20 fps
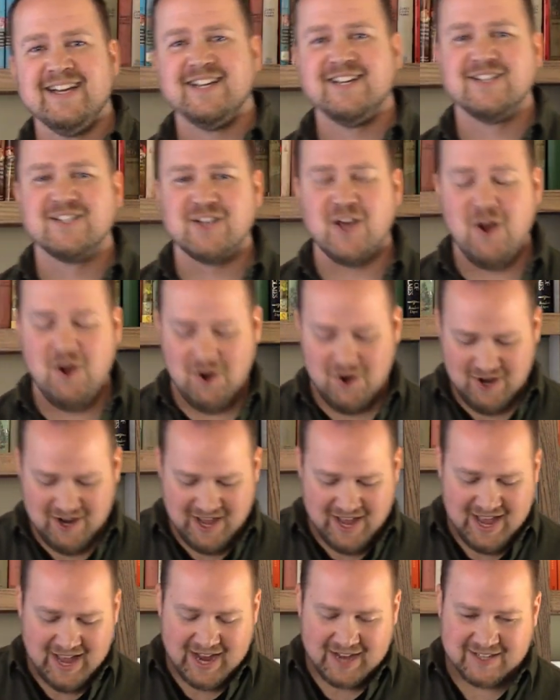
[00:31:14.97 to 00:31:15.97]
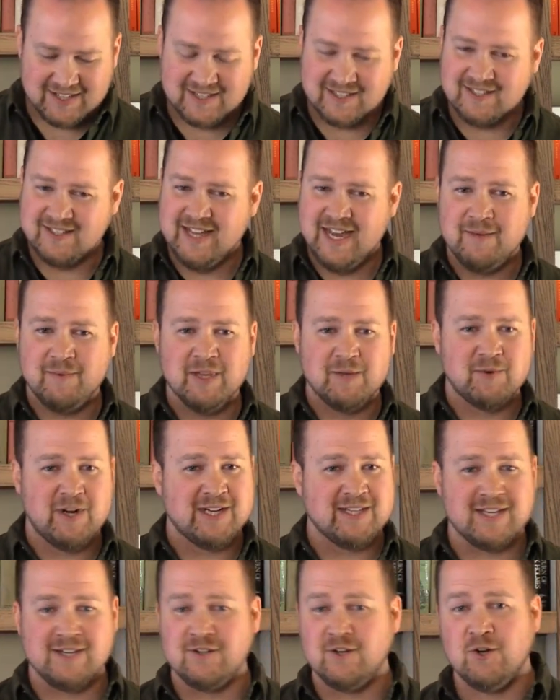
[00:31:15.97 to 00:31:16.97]
So I slammed on the
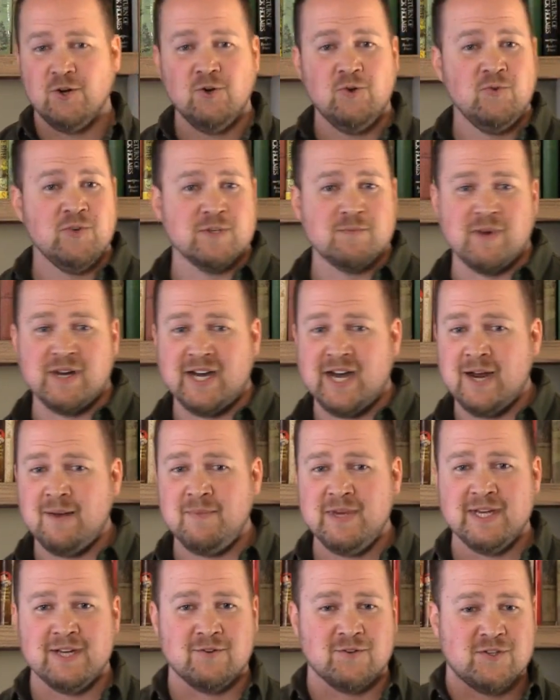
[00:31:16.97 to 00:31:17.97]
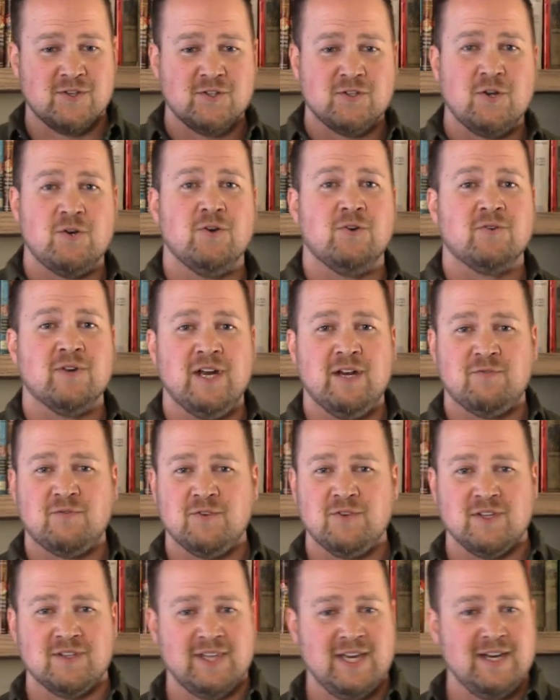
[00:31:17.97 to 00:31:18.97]
brakes. I don't know who was behind me. I was so grateful
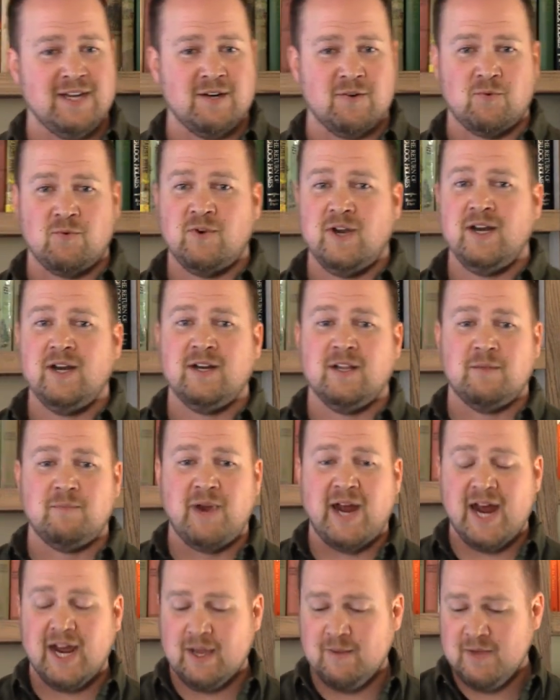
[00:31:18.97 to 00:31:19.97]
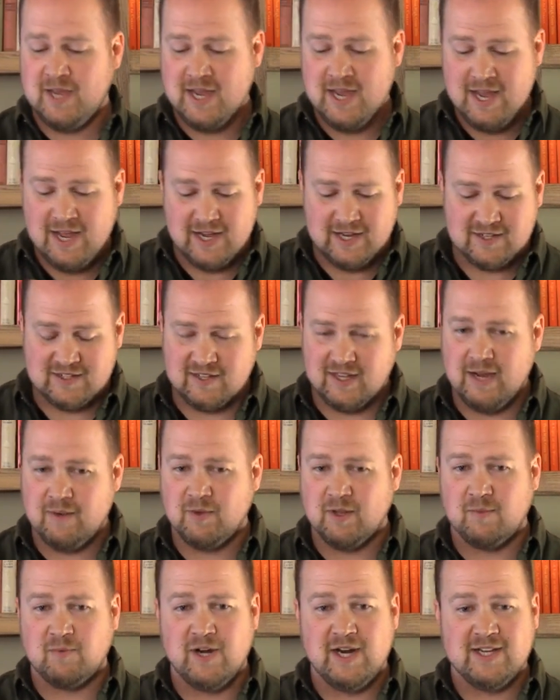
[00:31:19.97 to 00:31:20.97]
that they didn't run into the back of me. I slammed
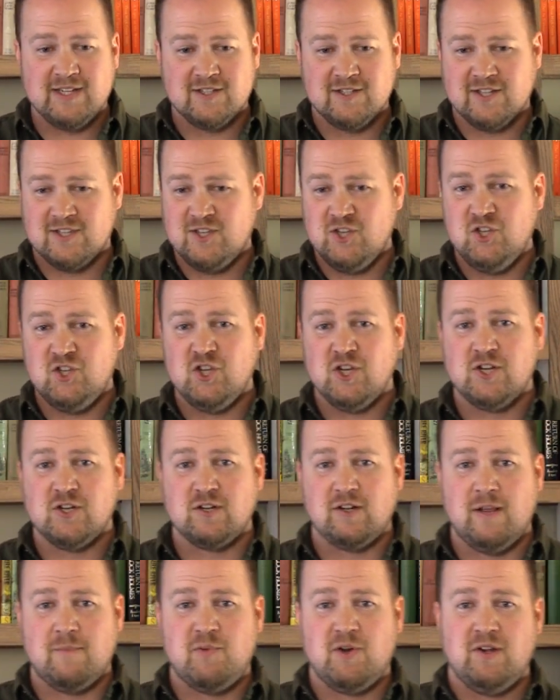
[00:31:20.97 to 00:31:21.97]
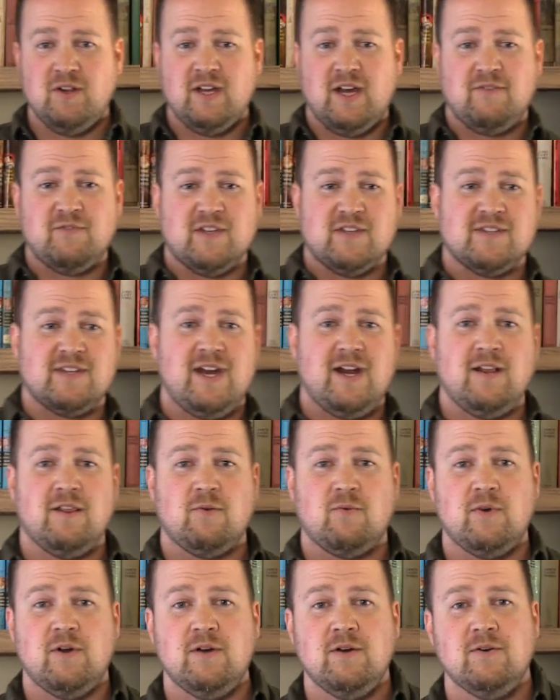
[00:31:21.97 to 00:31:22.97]
on the brakes and just gingerly pulled off the side of the
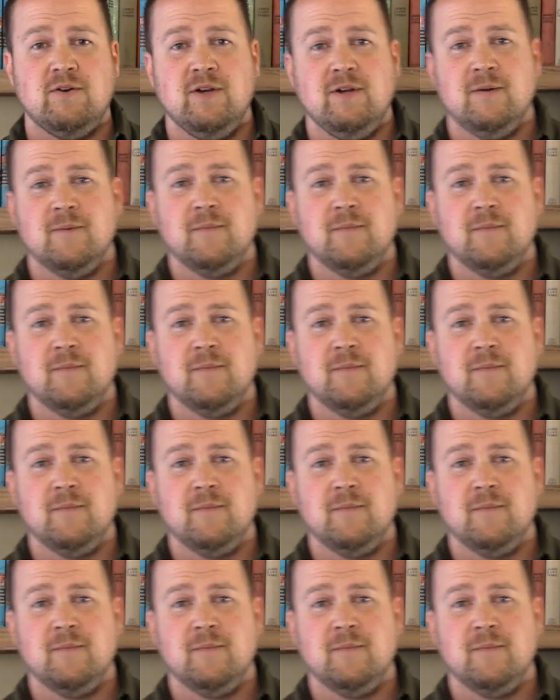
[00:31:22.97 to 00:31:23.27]
road.